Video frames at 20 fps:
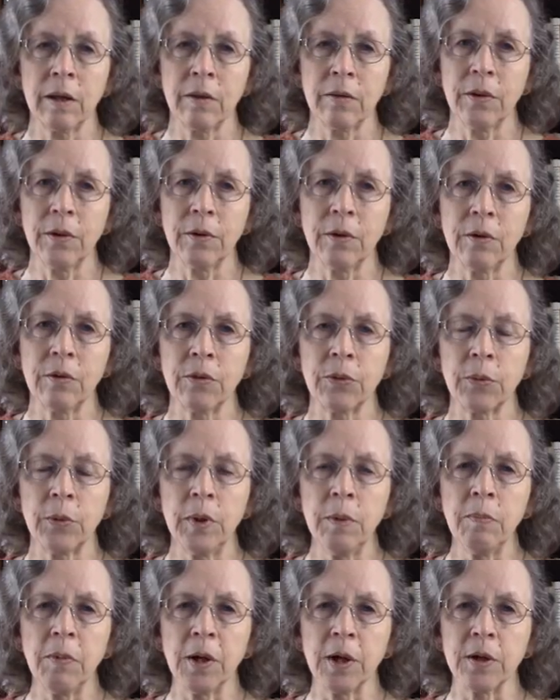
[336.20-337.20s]
There are
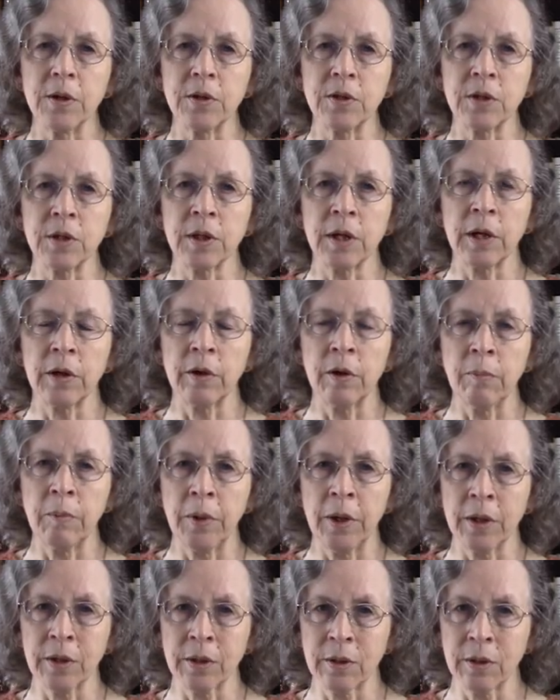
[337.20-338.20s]
three parts to
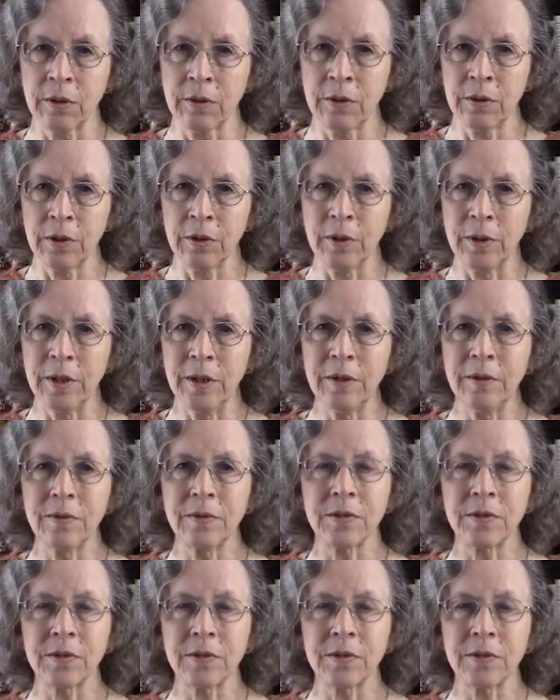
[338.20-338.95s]
chiropractic theory: